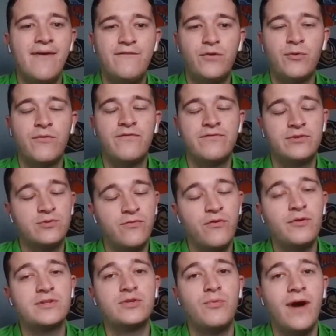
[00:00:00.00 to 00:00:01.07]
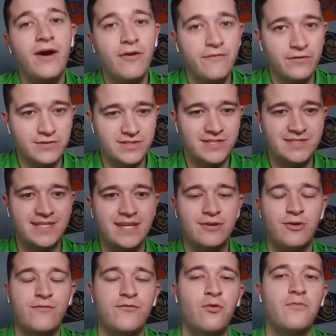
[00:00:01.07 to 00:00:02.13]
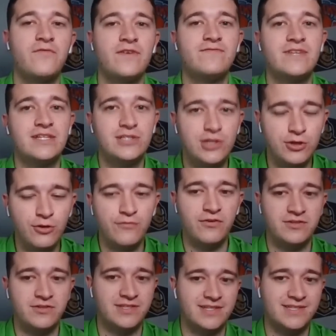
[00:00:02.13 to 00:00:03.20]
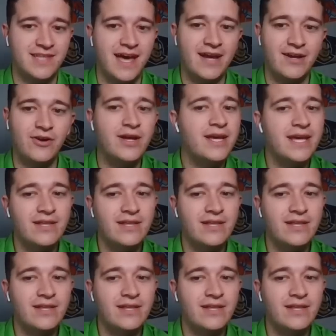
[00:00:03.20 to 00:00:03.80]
412 versus the sinker, 452 versus the slider.